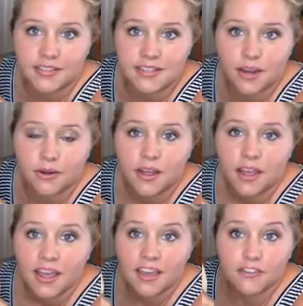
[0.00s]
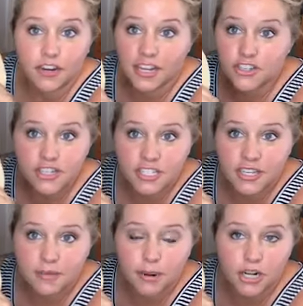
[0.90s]
So if you're
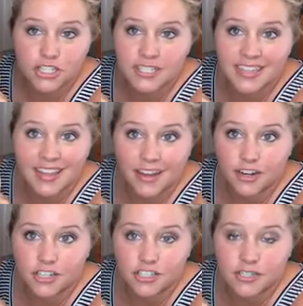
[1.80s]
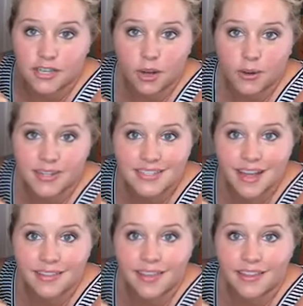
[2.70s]
interested in purchasing letters to go on a
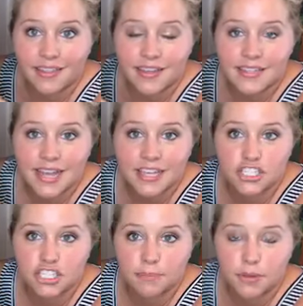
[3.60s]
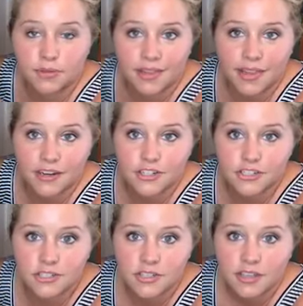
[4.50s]
sign like this, I can ship you the
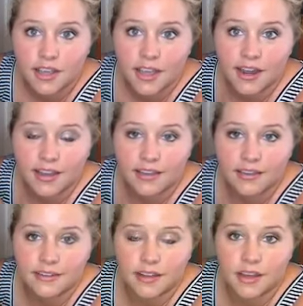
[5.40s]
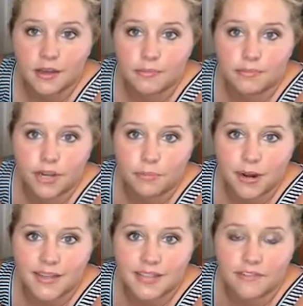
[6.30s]
letters, and I can,
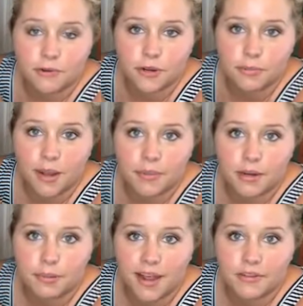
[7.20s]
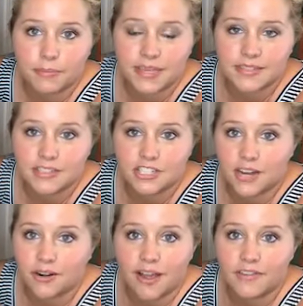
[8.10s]
price that for you probably in a private message.
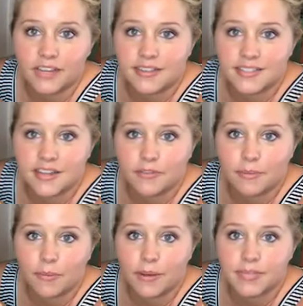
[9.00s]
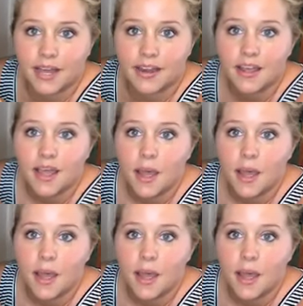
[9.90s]
I don't have any of this stuff in my website.